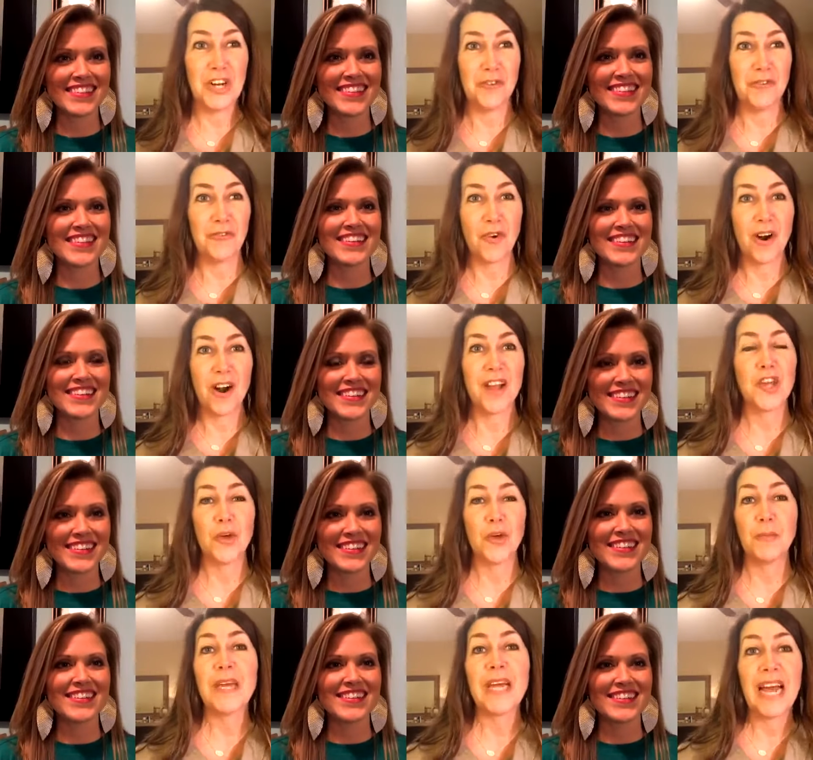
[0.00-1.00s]
Speaker 1: for a U P
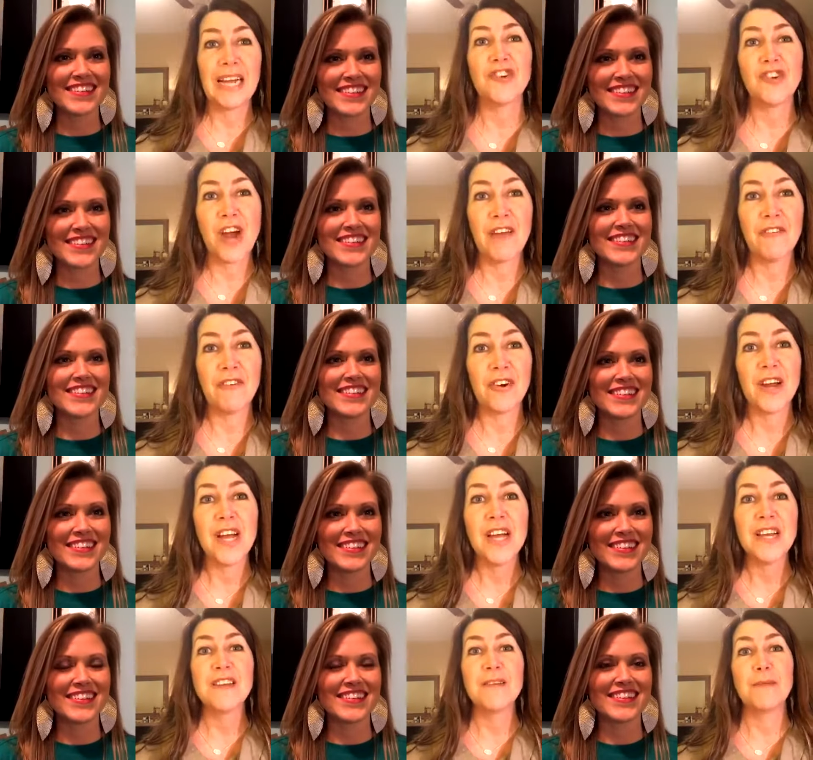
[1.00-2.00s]
S driver
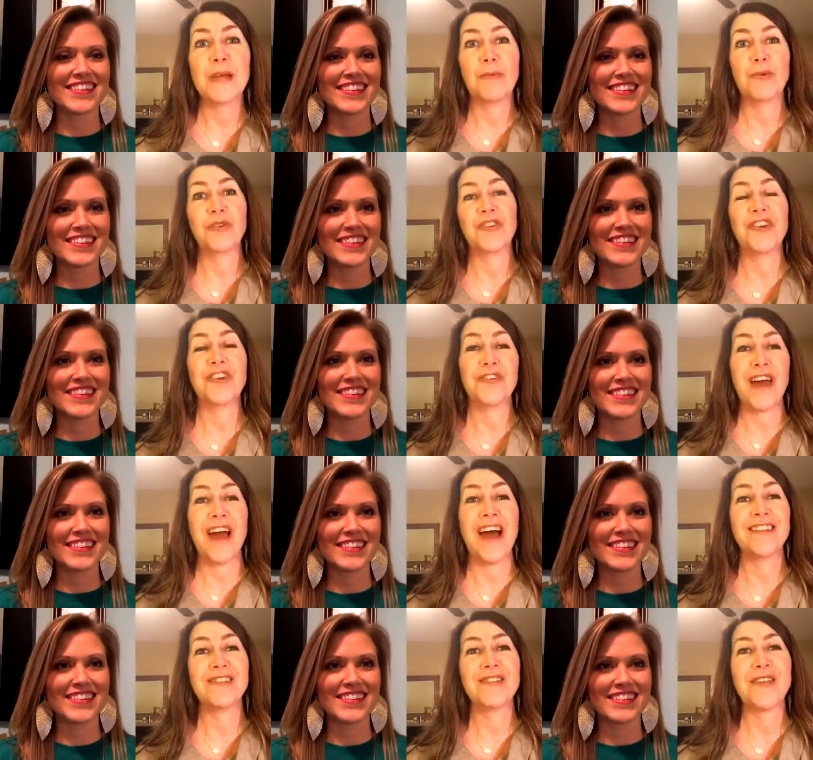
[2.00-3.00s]
to be able to do that.
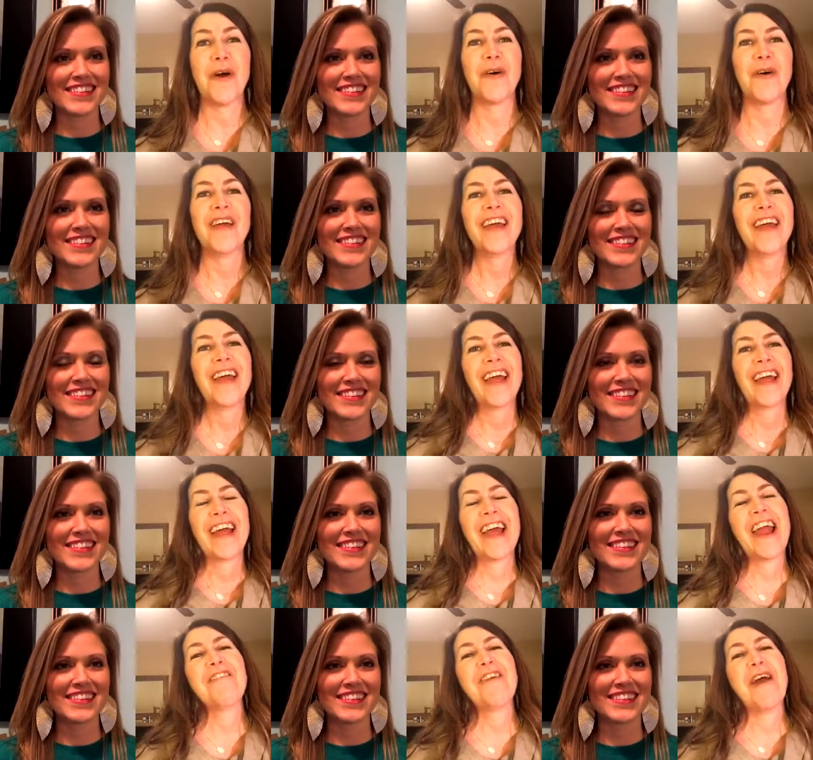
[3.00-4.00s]
So
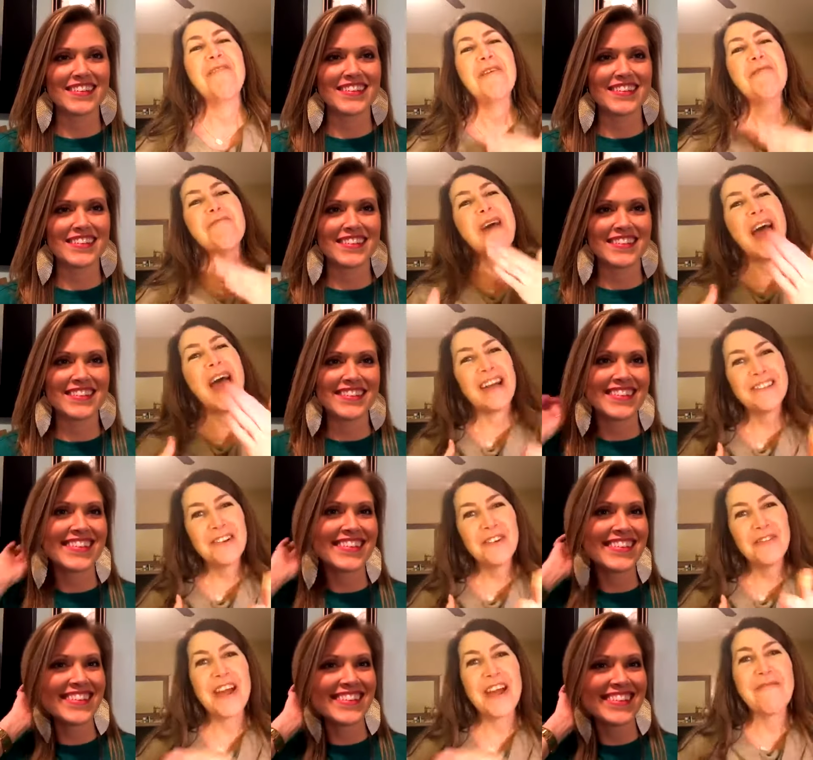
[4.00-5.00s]
anyway, I'm going to pass it over to
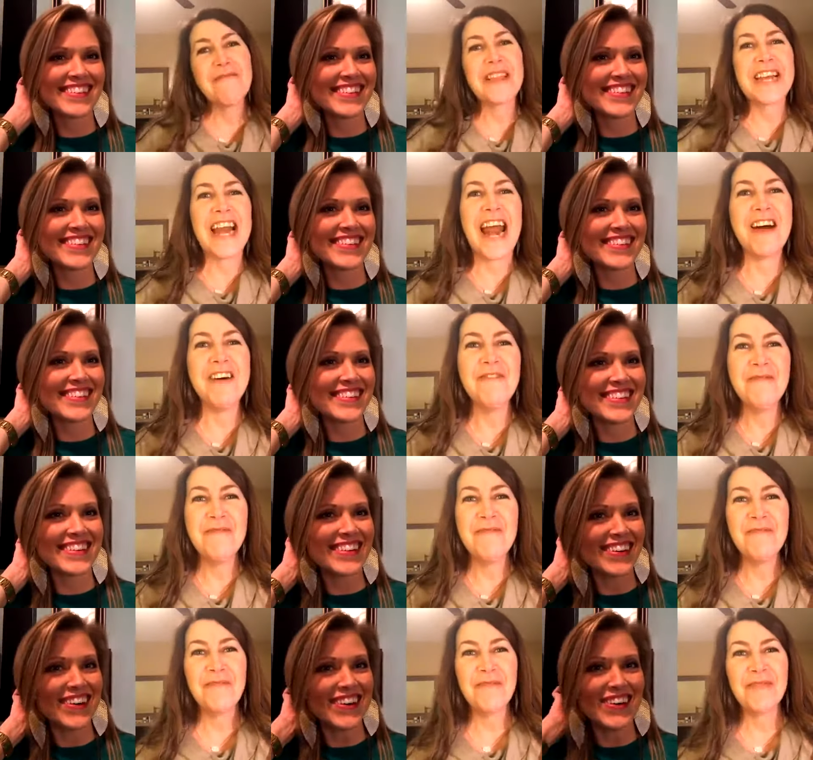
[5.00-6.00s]
Emily now.
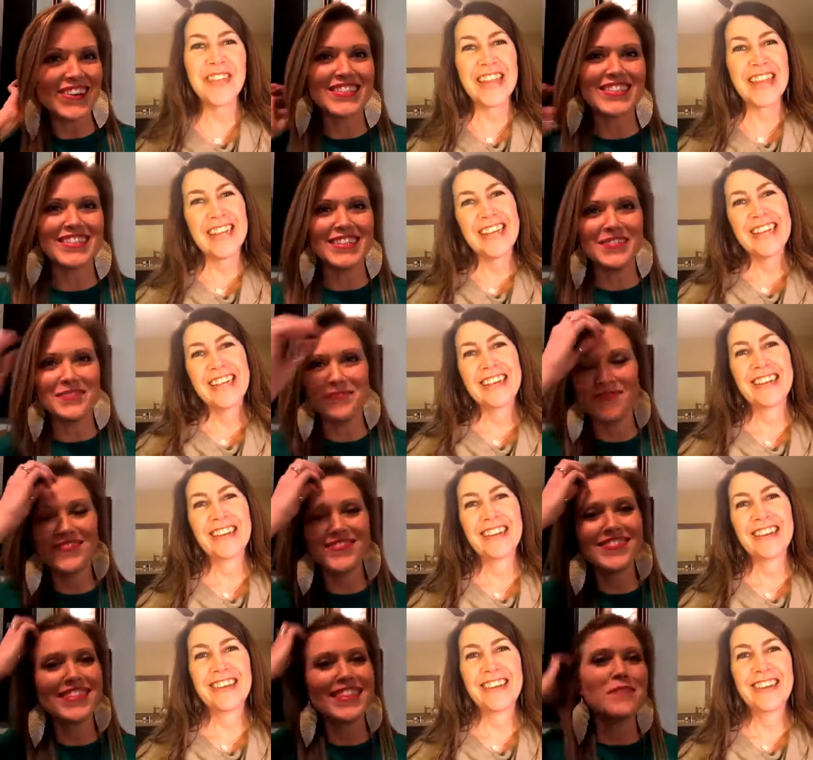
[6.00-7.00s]
Speaker 2: Awesome.
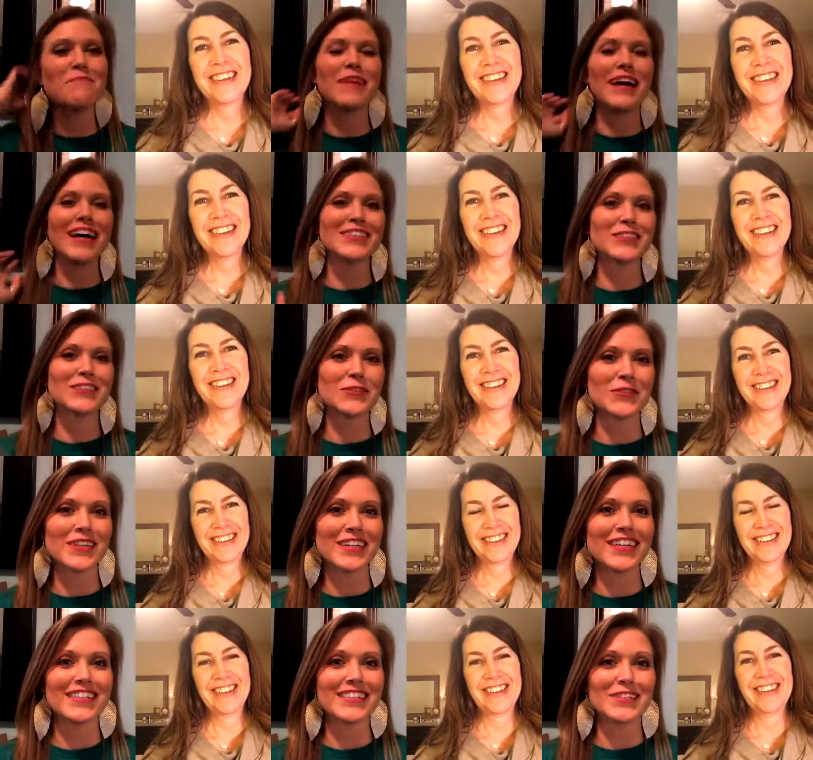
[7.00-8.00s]
My story is
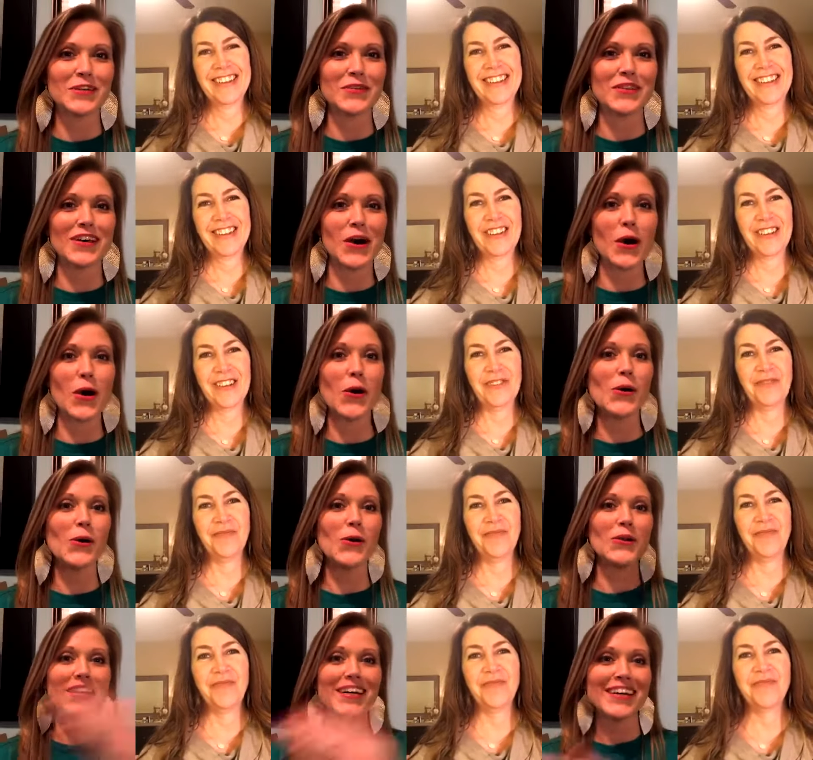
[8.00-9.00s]
on the whole
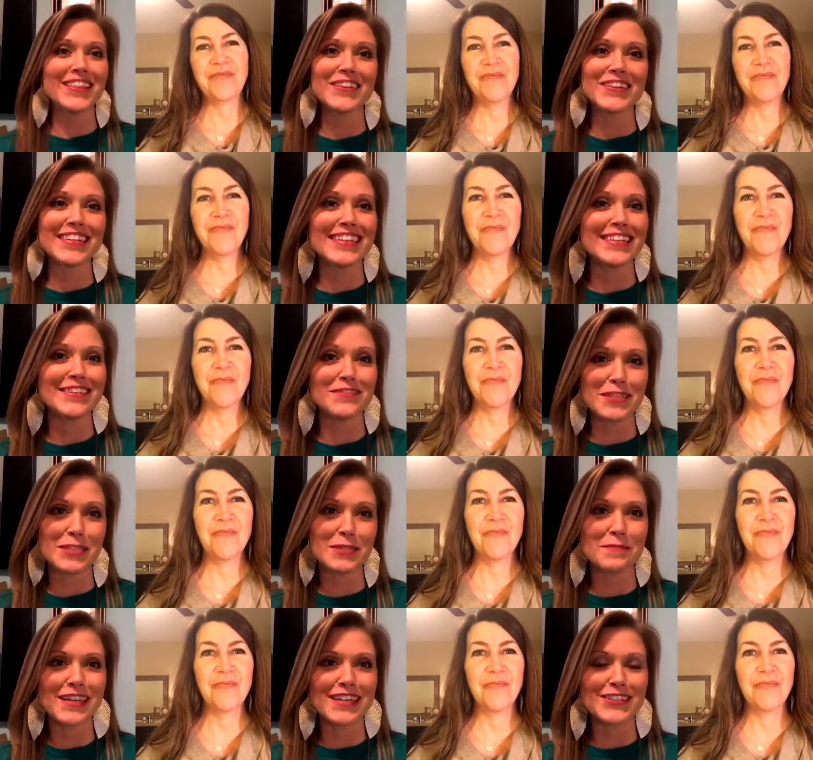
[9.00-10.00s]
other end of the
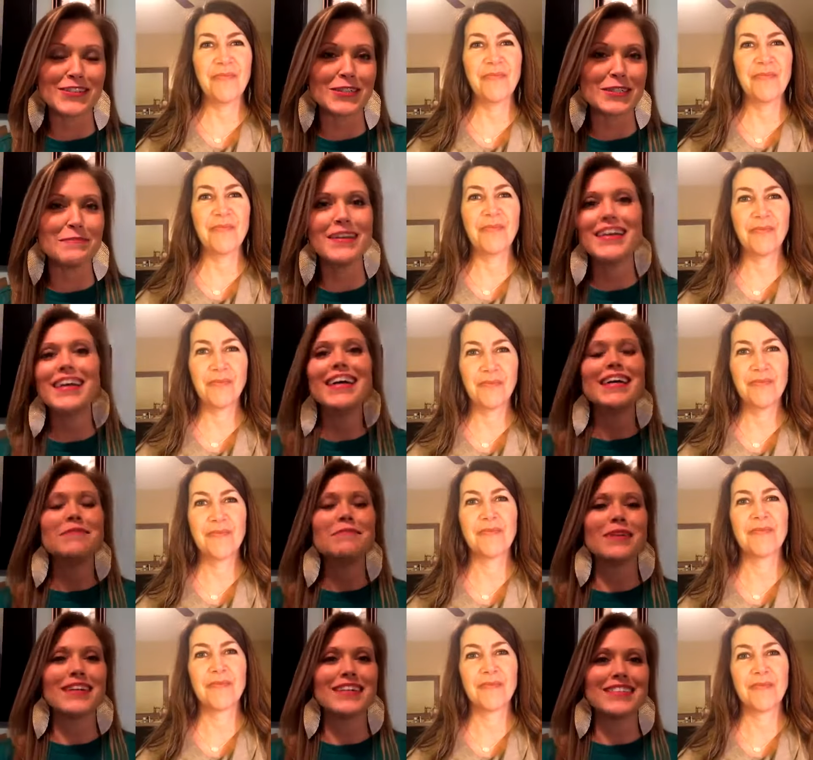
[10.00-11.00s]
spectrum,
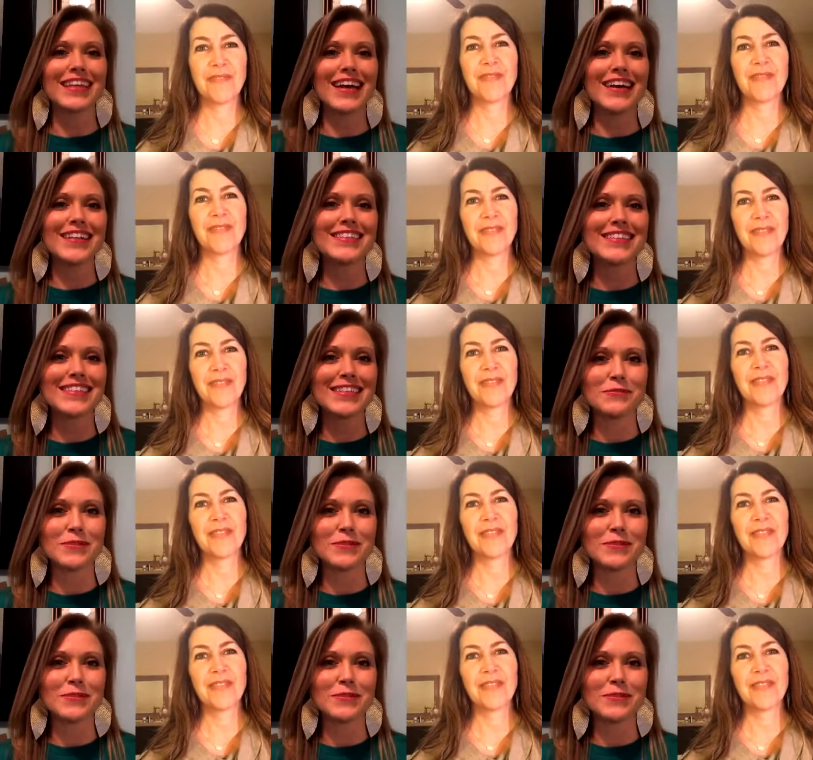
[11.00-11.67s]
because Allison was